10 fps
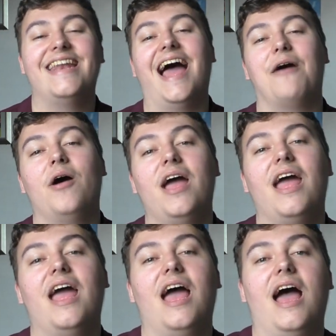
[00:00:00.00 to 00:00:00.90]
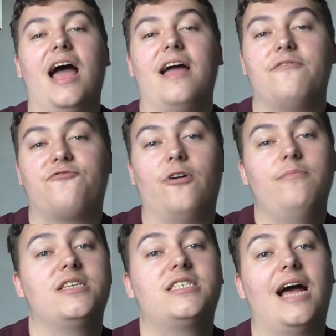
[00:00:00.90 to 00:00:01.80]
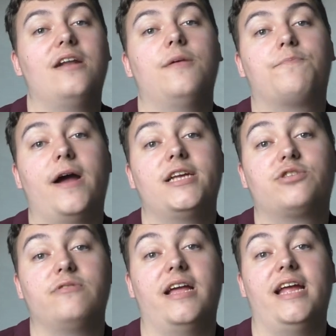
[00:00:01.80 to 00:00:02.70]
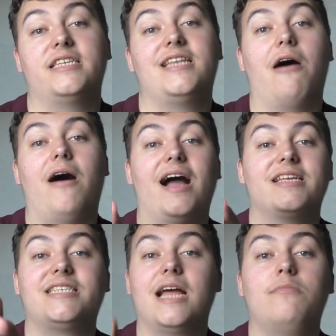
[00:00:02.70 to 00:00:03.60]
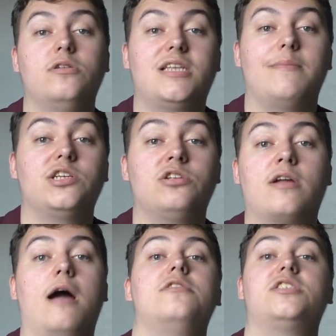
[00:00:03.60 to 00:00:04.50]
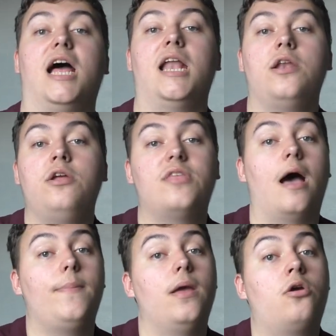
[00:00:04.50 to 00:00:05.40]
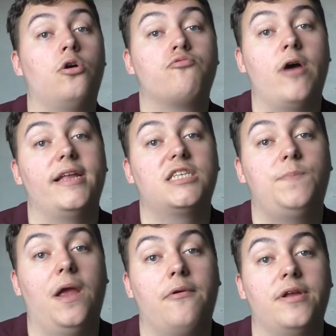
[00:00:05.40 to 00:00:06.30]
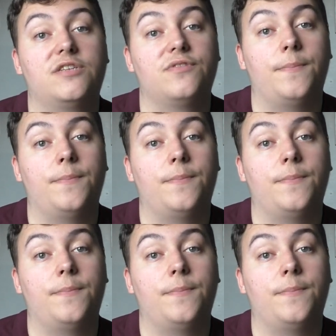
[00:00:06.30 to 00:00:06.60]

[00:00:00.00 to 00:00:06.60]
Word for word: now, from the sound of the press release, now I said multi-dimensional coaster and I knew that would be a good ride experience for